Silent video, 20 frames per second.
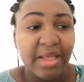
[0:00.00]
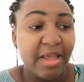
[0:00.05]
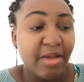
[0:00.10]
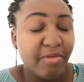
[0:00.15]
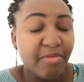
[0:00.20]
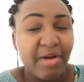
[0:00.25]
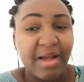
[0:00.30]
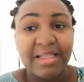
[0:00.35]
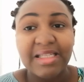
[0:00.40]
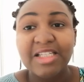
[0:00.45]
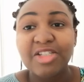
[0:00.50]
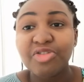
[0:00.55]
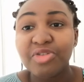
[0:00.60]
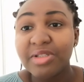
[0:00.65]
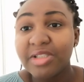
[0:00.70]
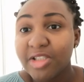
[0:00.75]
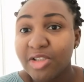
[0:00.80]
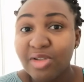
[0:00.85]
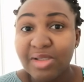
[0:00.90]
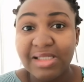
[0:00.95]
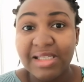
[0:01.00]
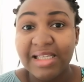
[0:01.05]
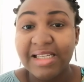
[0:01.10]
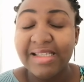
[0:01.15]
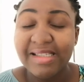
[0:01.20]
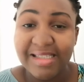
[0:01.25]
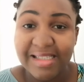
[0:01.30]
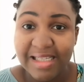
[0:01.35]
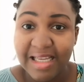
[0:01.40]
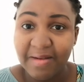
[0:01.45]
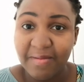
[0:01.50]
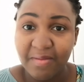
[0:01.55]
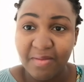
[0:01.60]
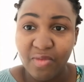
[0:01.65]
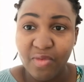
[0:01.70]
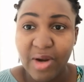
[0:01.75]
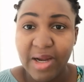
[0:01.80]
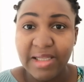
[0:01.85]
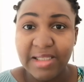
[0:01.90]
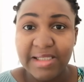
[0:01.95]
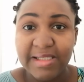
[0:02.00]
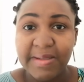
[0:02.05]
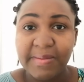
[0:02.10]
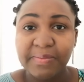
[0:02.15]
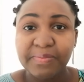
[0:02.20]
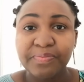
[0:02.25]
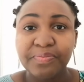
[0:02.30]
In fact, he's strengthening us against sin, right?